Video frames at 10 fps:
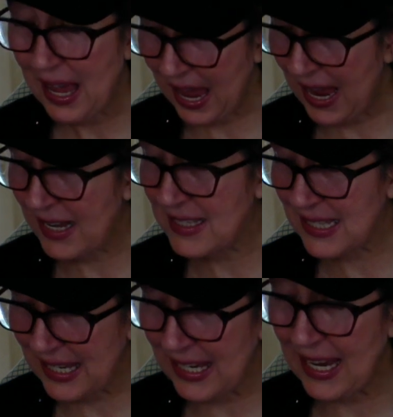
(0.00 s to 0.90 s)
as
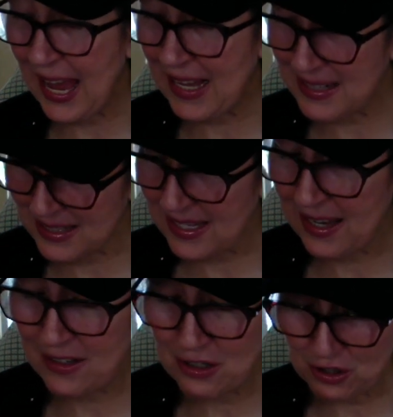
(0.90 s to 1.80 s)
he had said